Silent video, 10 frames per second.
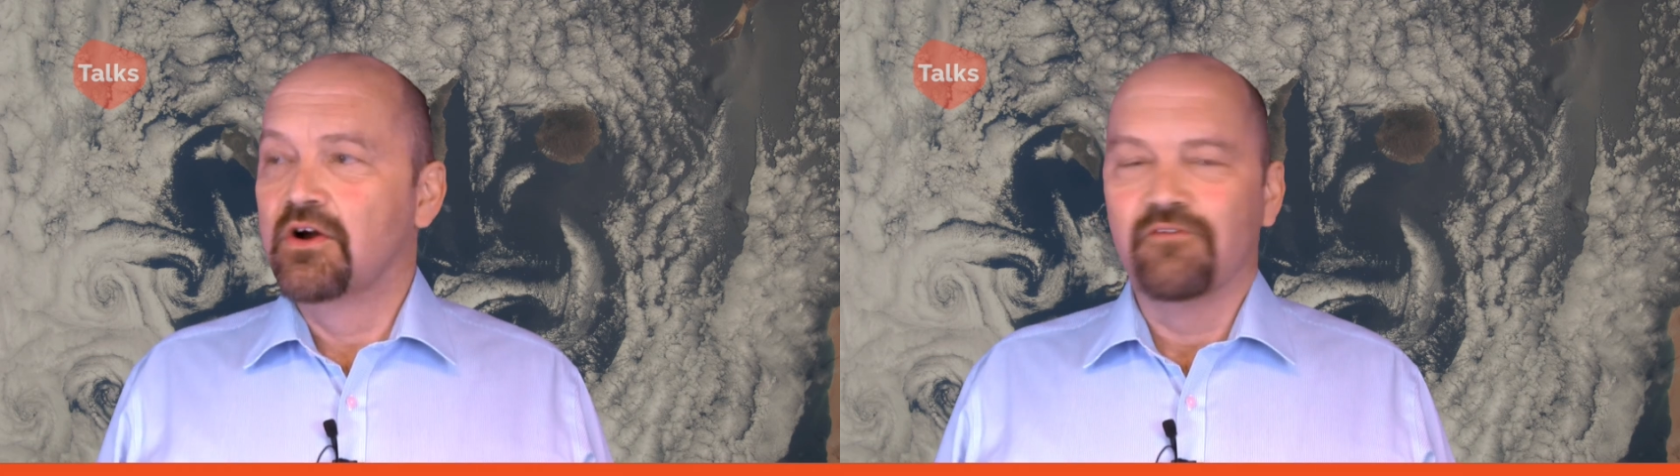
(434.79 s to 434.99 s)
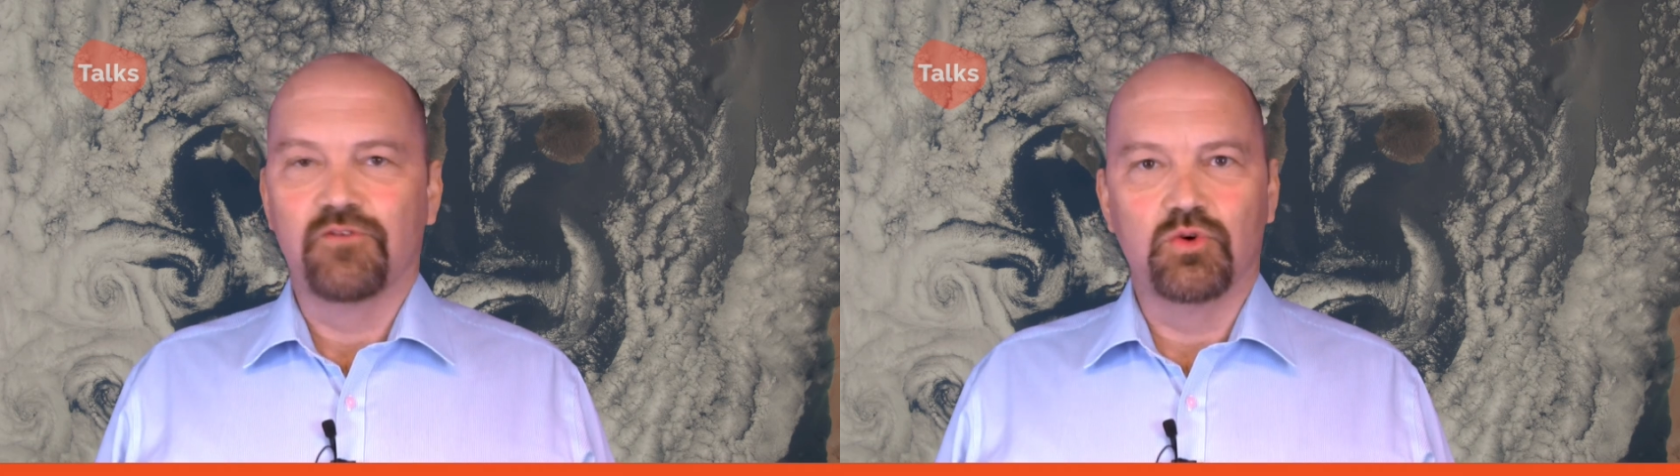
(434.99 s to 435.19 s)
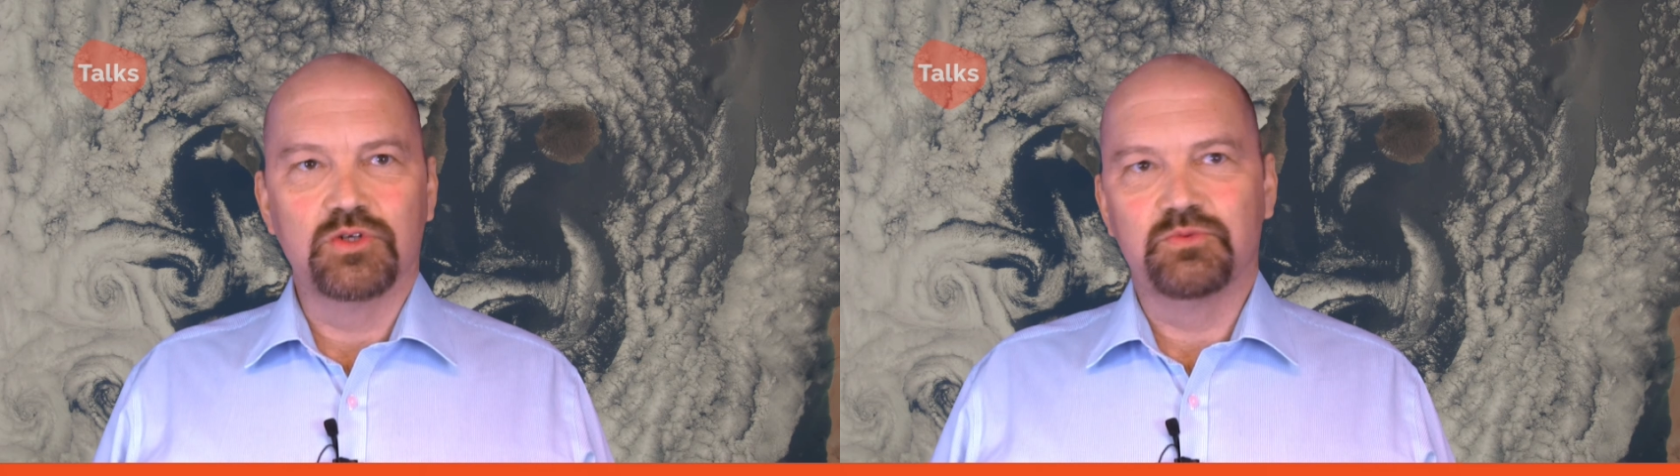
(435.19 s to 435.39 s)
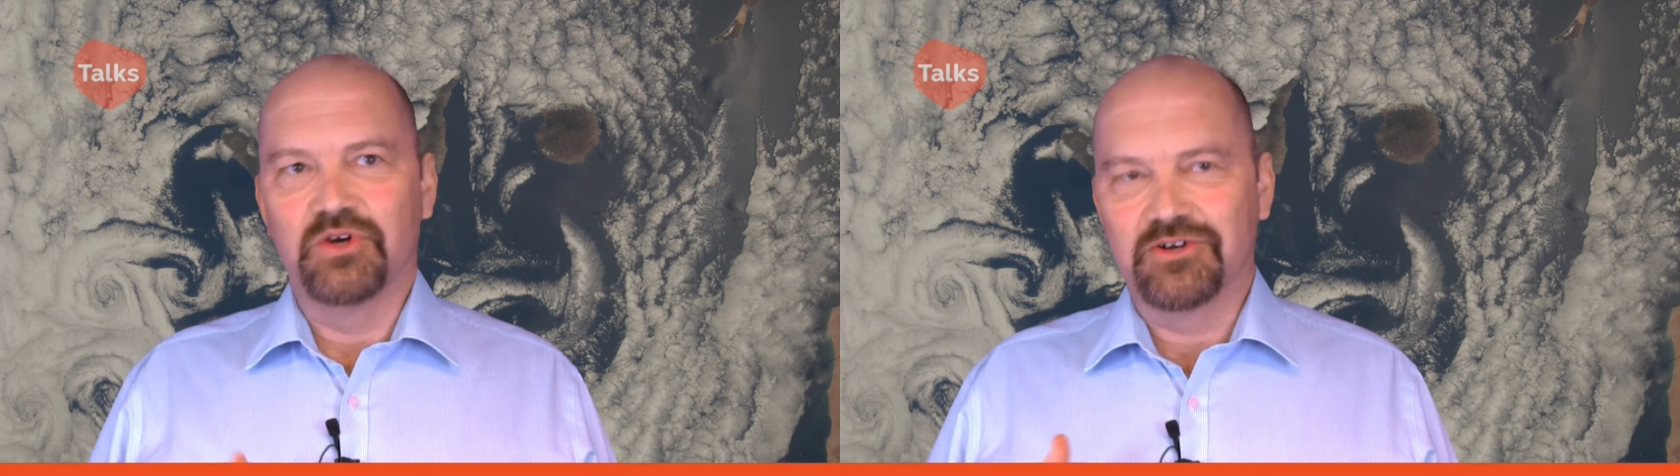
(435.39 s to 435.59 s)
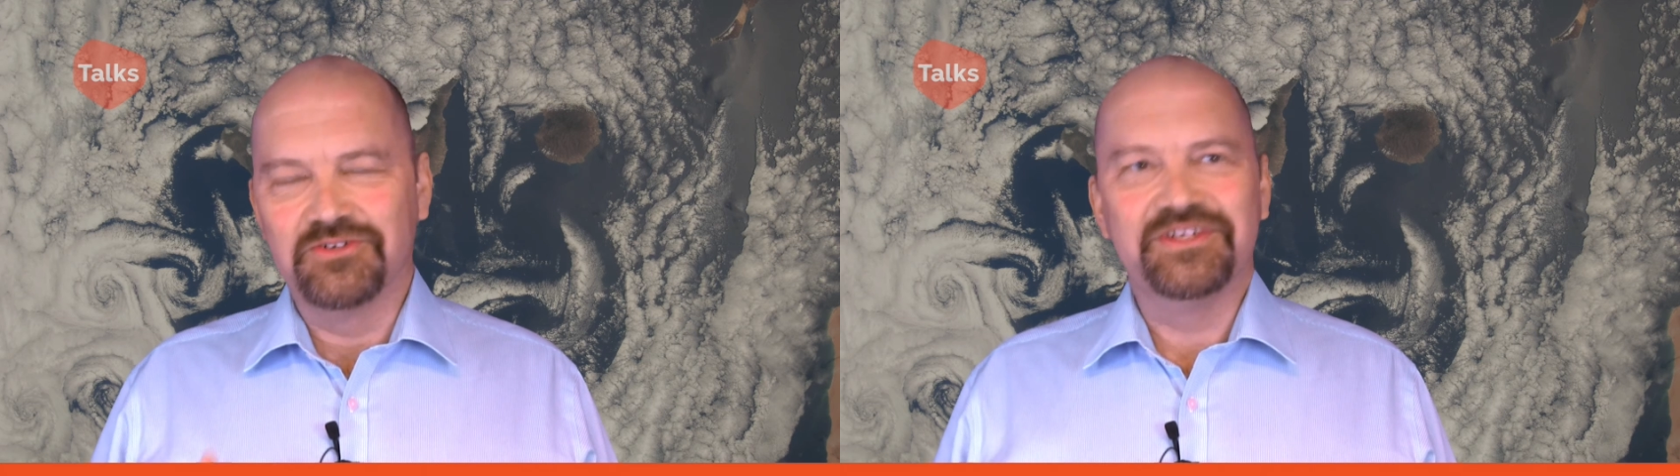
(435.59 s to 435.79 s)
Of course, we
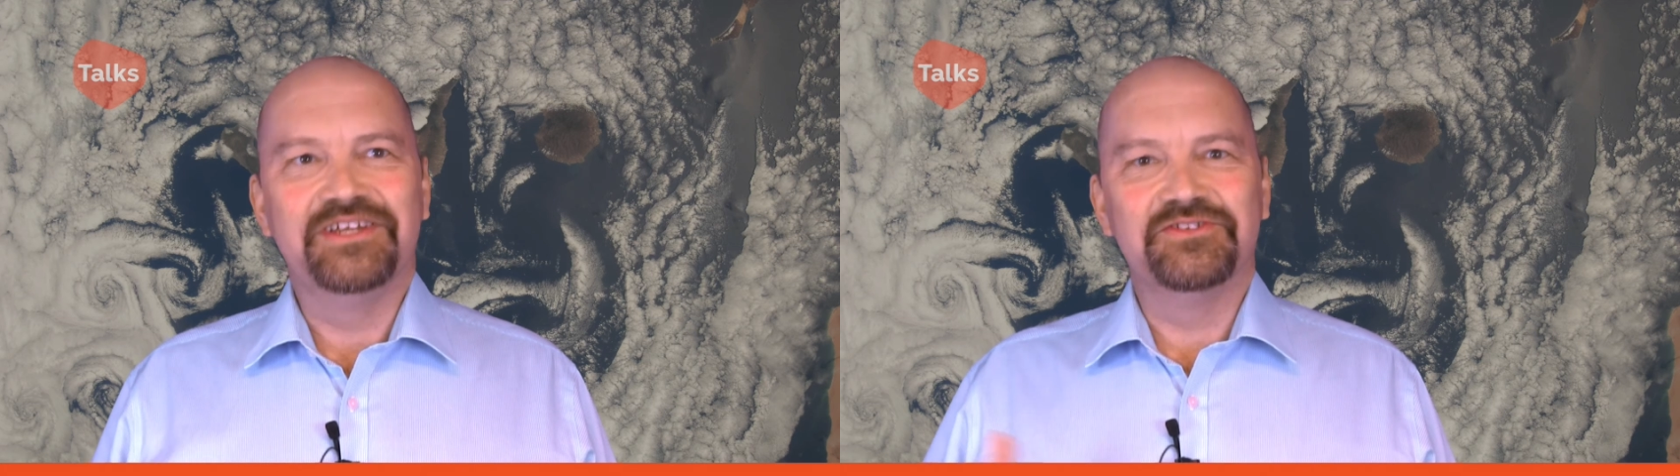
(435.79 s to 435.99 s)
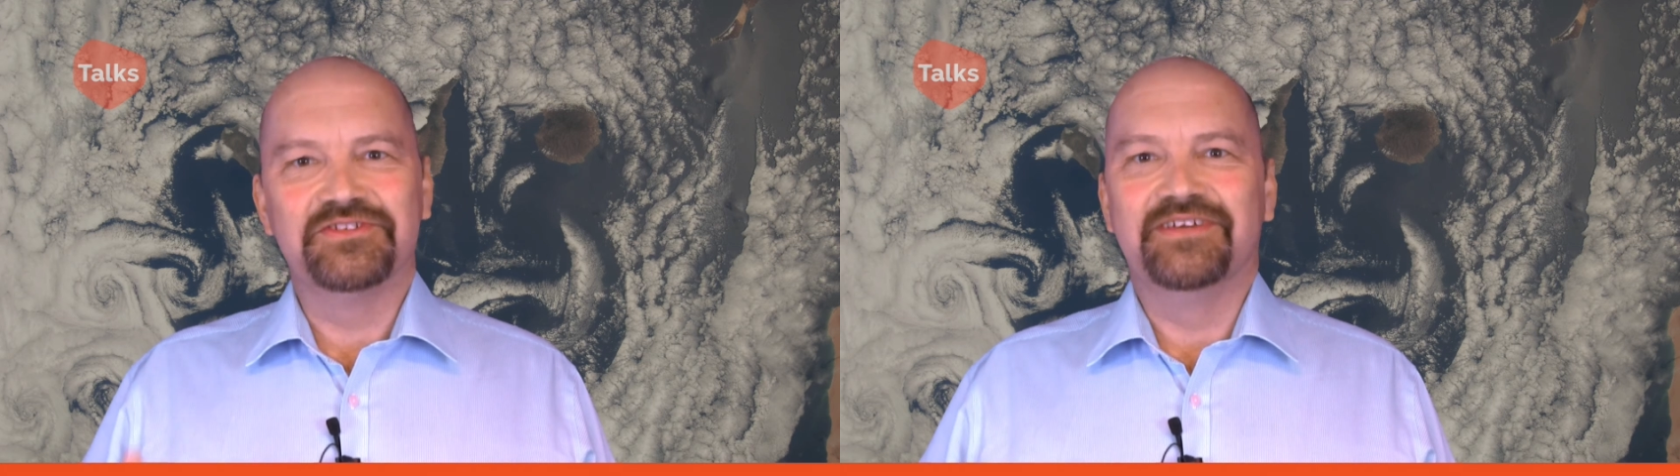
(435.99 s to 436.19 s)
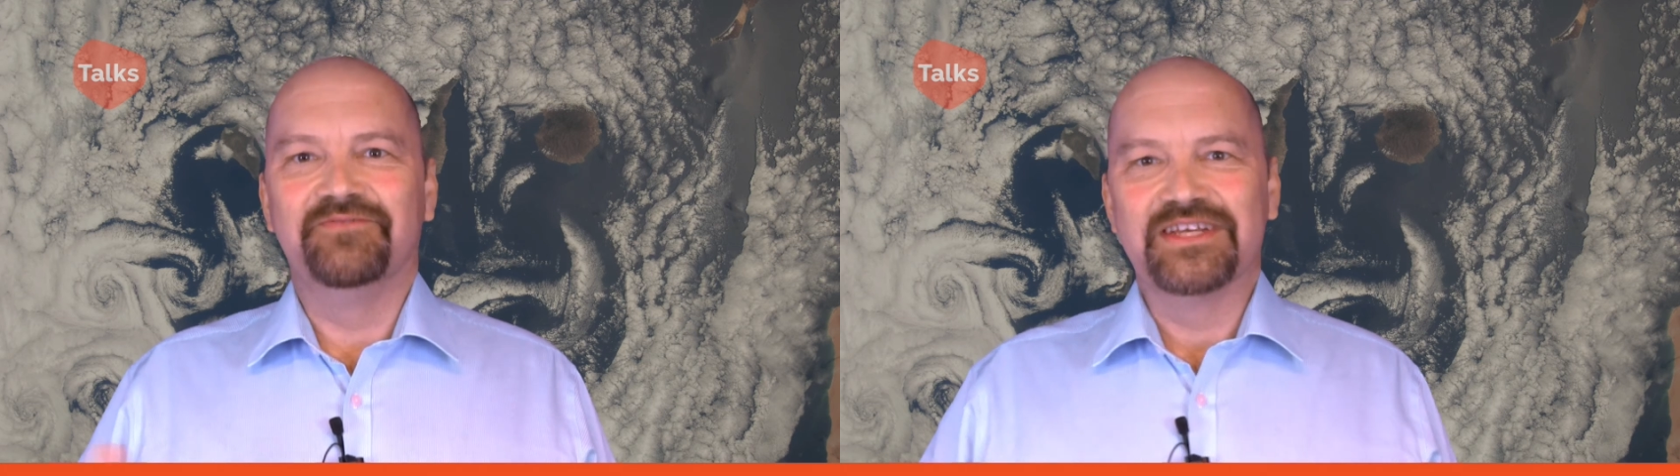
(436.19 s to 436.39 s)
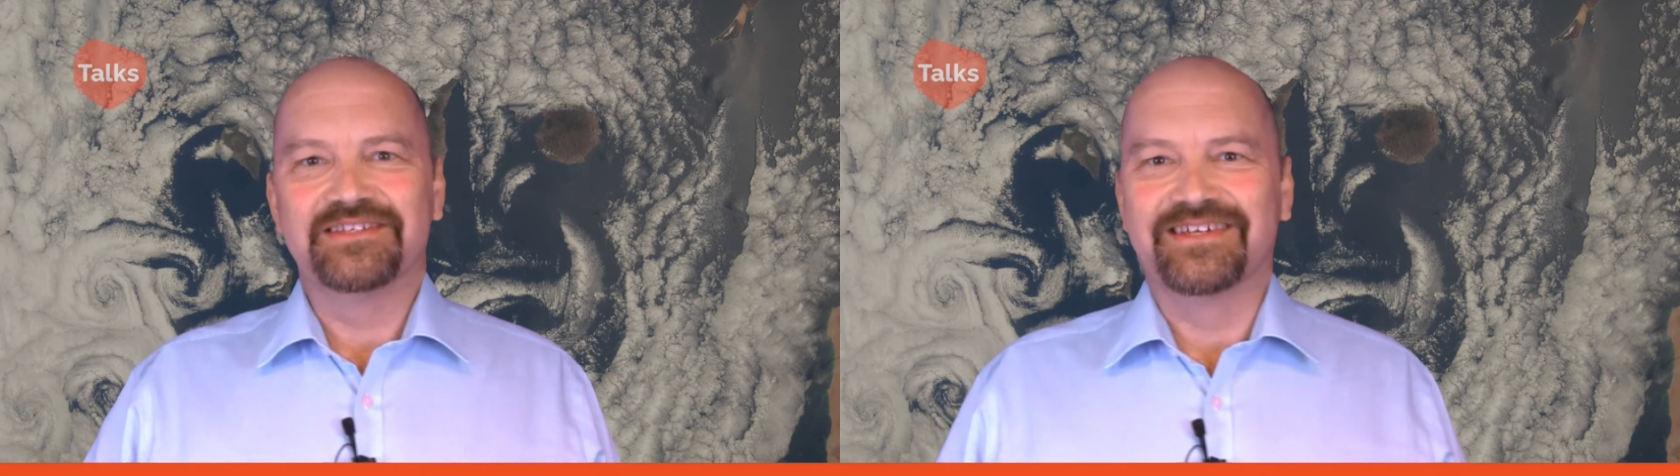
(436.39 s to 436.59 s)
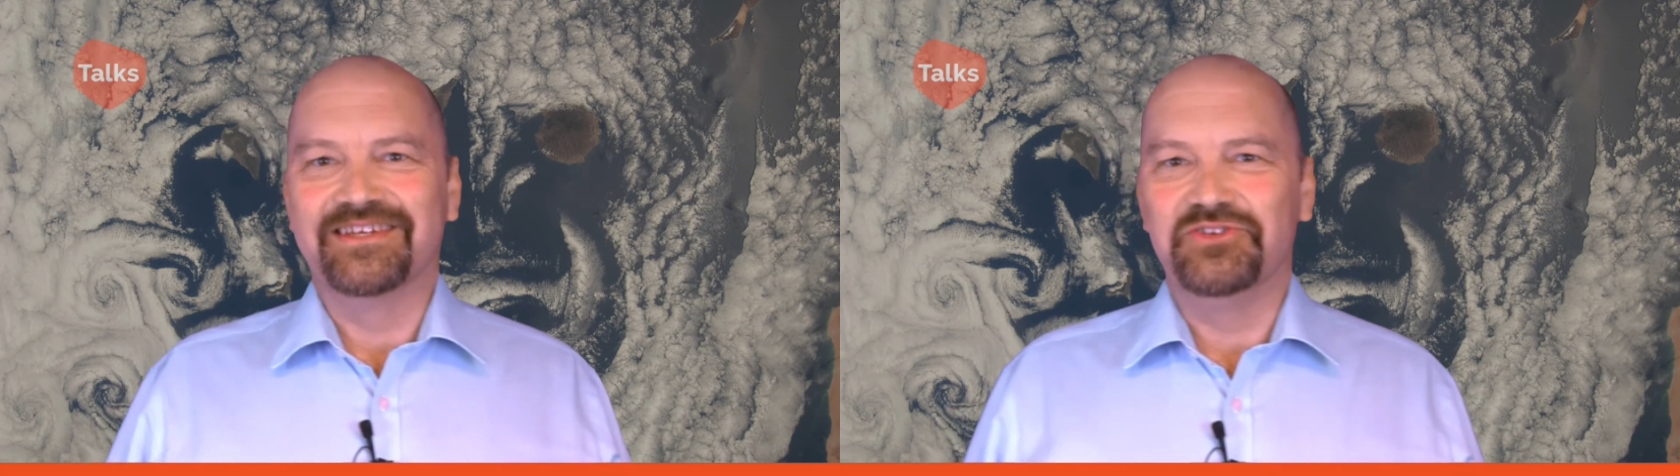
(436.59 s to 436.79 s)
are continuously
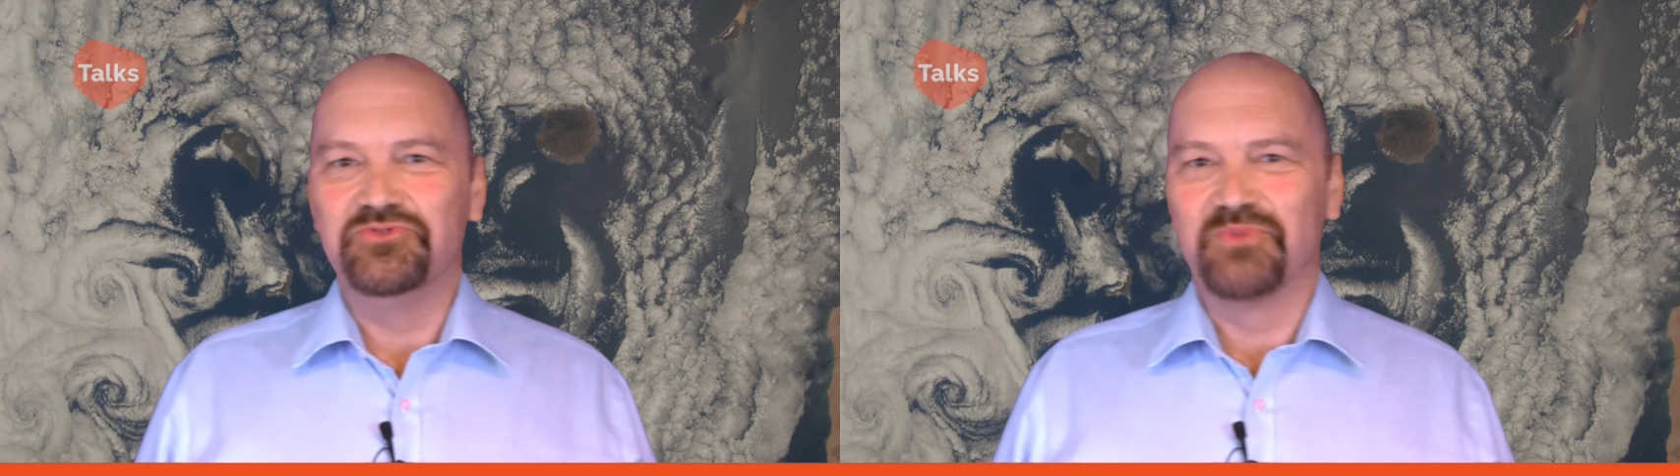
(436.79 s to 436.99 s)
investing in new